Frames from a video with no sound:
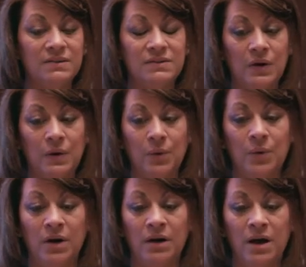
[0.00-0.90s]

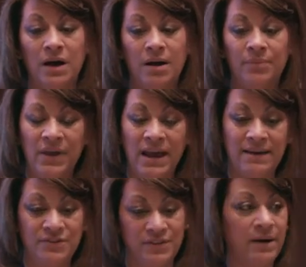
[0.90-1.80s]
So
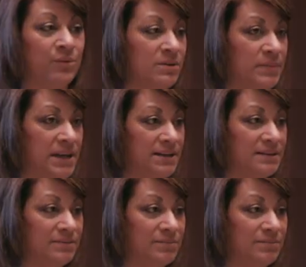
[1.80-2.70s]
after that, we'd meet,
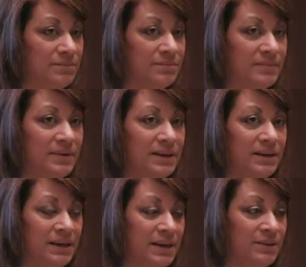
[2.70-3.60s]

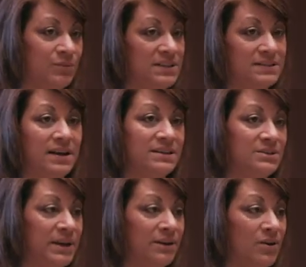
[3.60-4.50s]
and we decide
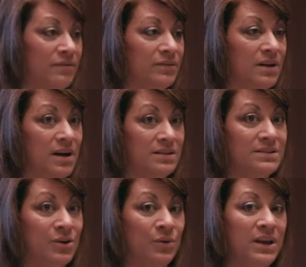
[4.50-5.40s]
to make an offer or not.
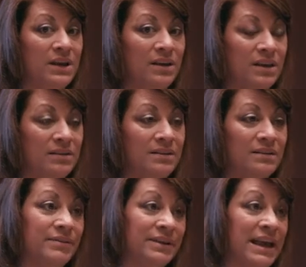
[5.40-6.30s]
So
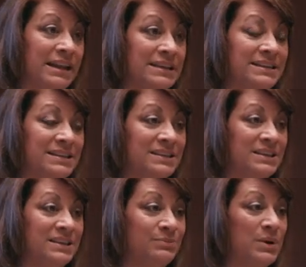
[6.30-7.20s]
again,
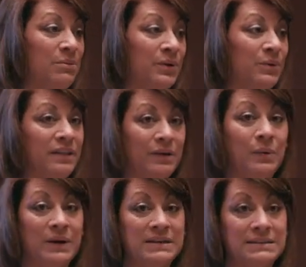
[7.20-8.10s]
it's probably one of the
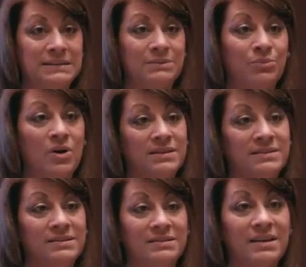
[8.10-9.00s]
quickest
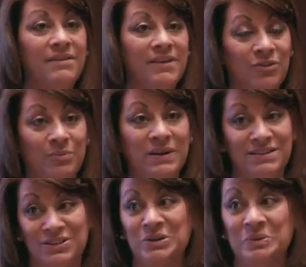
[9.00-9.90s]
processes I've ever been
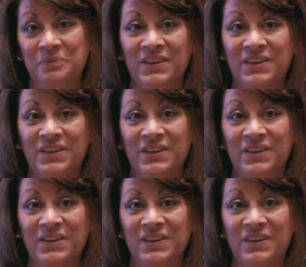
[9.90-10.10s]
to.